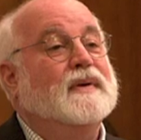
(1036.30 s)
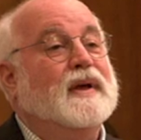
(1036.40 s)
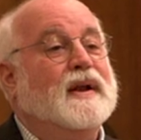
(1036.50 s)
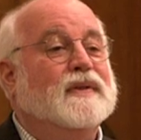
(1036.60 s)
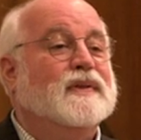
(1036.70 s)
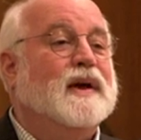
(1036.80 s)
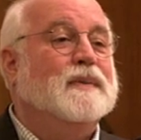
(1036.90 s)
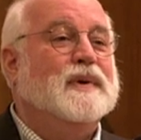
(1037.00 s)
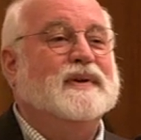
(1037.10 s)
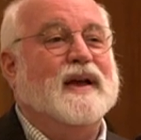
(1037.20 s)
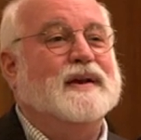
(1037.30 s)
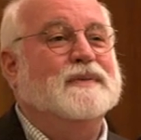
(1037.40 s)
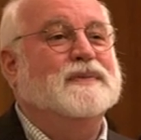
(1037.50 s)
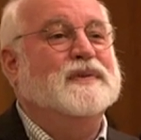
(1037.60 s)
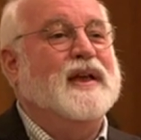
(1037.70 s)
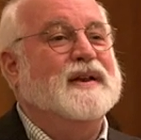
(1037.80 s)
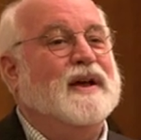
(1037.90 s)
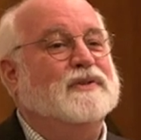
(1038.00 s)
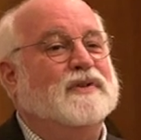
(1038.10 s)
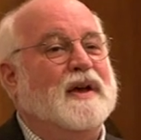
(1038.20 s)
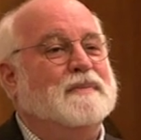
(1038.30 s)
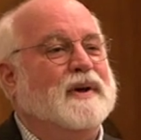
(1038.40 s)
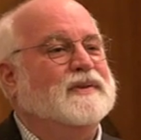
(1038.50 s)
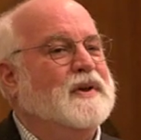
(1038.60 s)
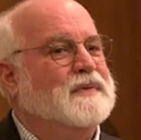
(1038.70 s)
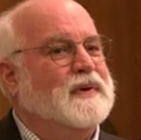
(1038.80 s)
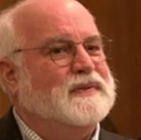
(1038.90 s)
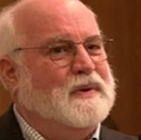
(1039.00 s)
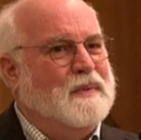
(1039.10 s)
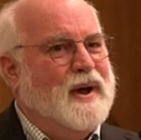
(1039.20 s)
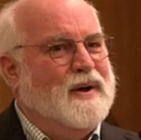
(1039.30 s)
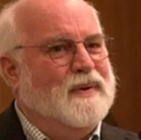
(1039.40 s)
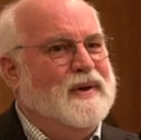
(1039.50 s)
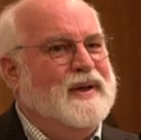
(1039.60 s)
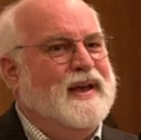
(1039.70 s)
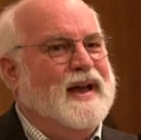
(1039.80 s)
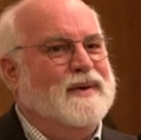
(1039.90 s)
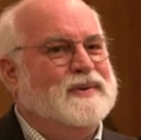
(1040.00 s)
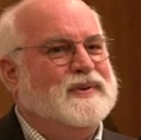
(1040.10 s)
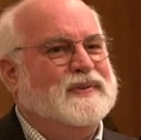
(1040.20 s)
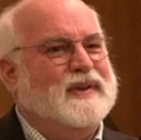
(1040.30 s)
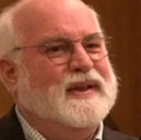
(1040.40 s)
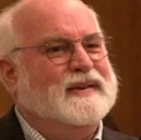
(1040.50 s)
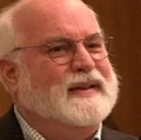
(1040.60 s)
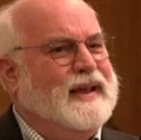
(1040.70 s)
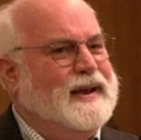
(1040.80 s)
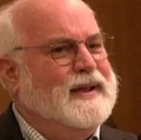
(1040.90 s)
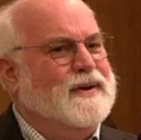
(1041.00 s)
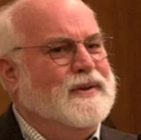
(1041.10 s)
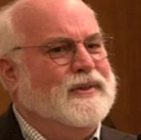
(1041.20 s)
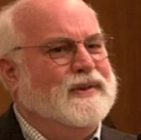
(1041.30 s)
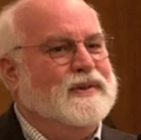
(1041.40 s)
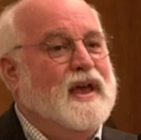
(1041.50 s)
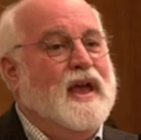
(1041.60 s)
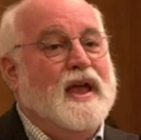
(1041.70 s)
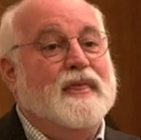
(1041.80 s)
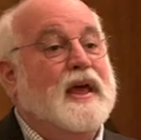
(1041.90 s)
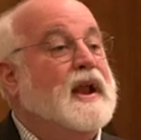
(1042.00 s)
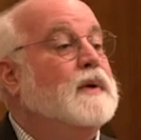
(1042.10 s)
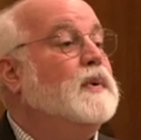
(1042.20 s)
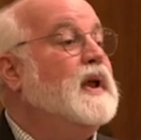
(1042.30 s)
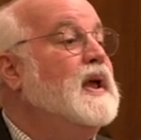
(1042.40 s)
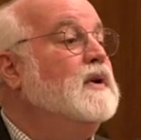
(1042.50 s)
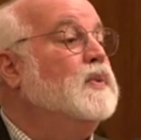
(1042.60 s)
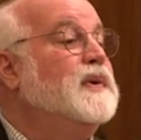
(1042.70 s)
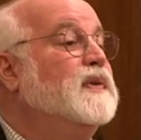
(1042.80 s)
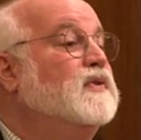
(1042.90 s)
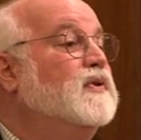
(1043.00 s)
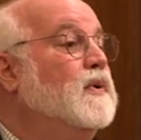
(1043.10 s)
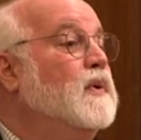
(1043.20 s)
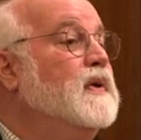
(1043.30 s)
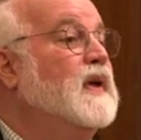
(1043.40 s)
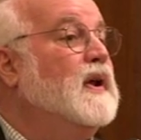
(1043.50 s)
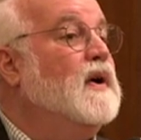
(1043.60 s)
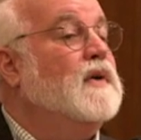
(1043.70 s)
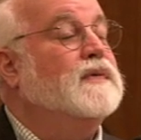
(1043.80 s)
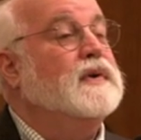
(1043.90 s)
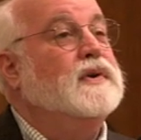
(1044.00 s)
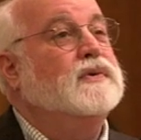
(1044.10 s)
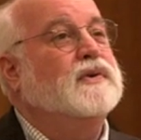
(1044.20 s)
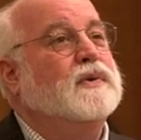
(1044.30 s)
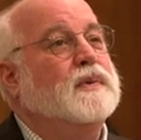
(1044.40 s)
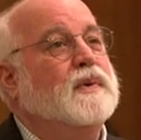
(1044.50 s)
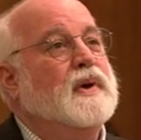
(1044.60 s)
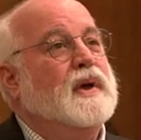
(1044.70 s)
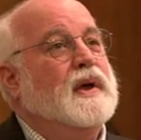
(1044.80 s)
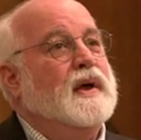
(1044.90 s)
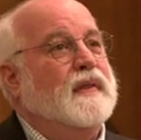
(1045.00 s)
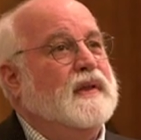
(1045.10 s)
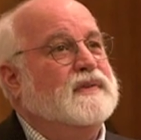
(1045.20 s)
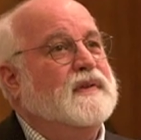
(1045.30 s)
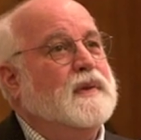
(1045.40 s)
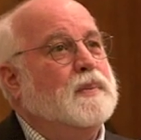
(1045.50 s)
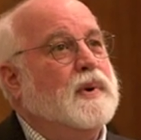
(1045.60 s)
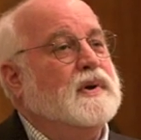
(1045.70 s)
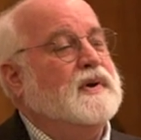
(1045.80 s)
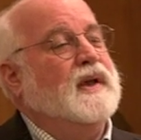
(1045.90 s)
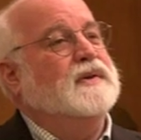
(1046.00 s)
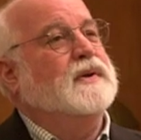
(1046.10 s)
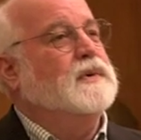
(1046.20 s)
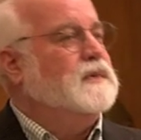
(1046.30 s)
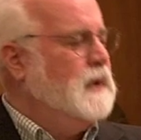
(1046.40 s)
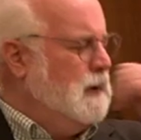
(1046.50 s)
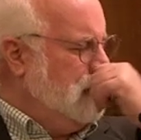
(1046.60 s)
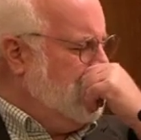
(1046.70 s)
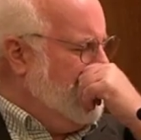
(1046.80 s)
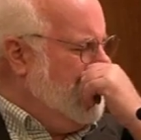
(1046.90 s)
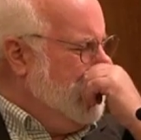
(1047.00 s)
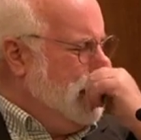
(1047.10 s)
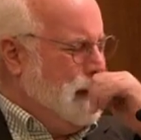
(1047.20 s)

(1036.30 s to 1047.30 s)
And I would kind of stand outside myself and say, wow, how is this kid getting all this? And then I would end with this story that I often used to, that's in the book Tattoos, and it's a